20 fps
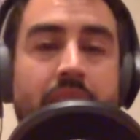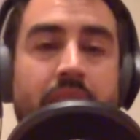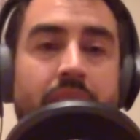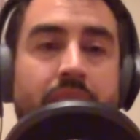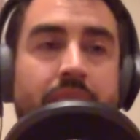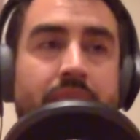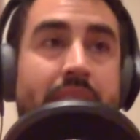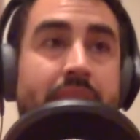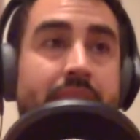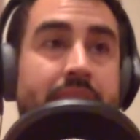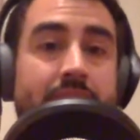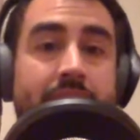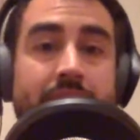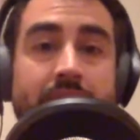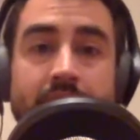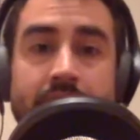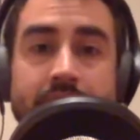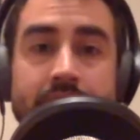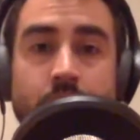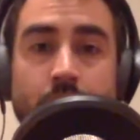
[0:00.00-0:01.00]
Then at the end of
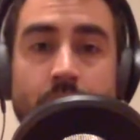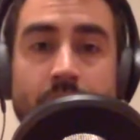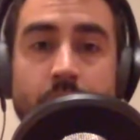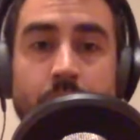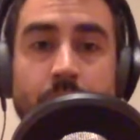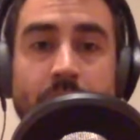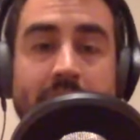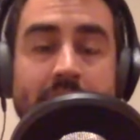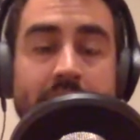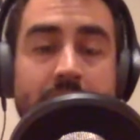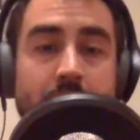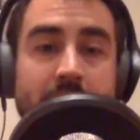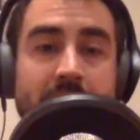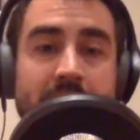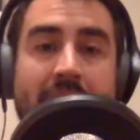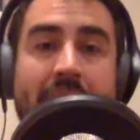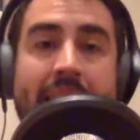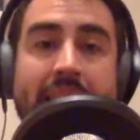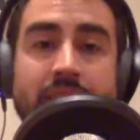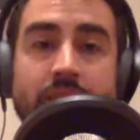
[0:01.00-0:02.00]
this one, we give them a
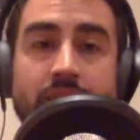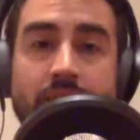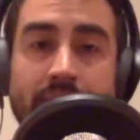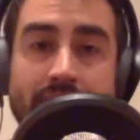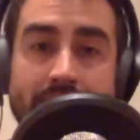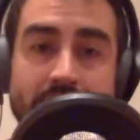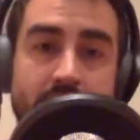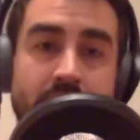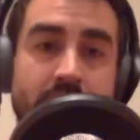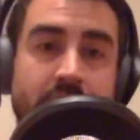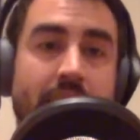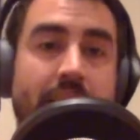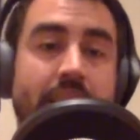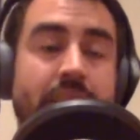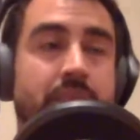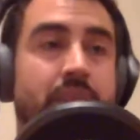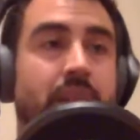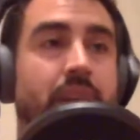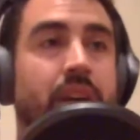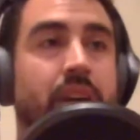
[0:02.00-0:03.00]
tactical
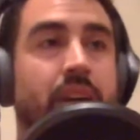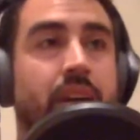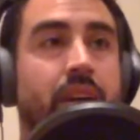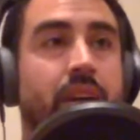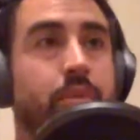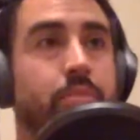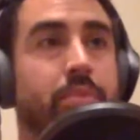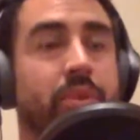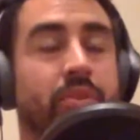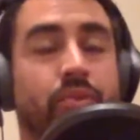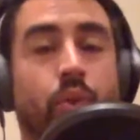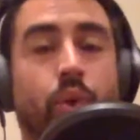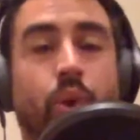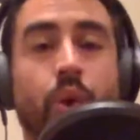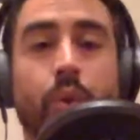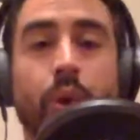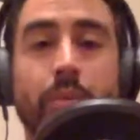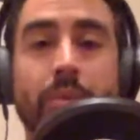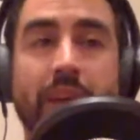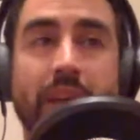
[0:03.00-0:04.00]
exercise. Before
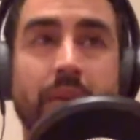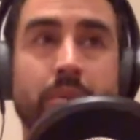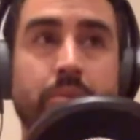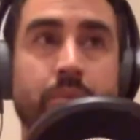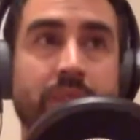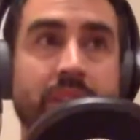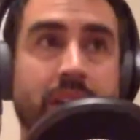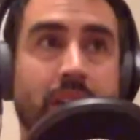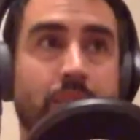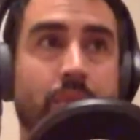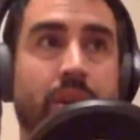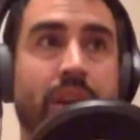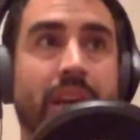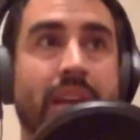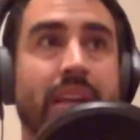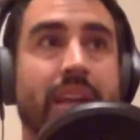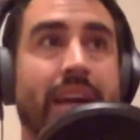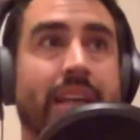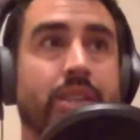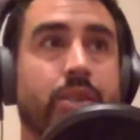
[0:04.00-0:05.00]
we meet them, we tell them, okay,
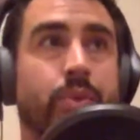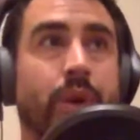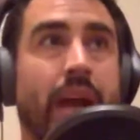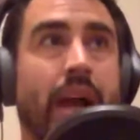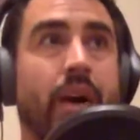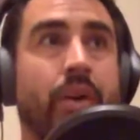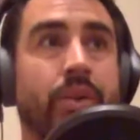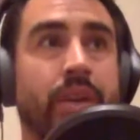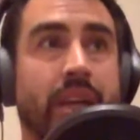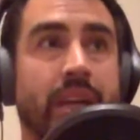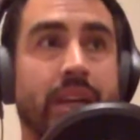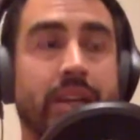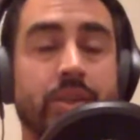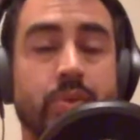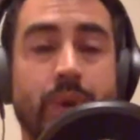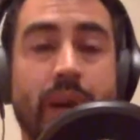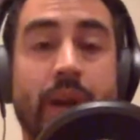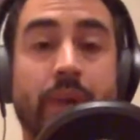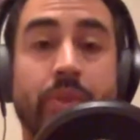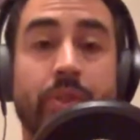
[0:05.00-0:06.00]
next round is
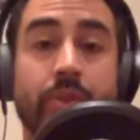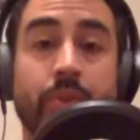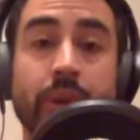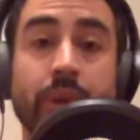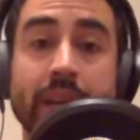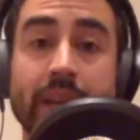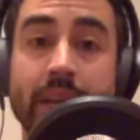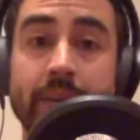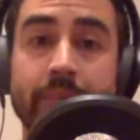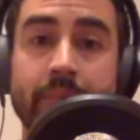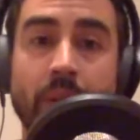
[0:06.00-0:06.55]
round 3.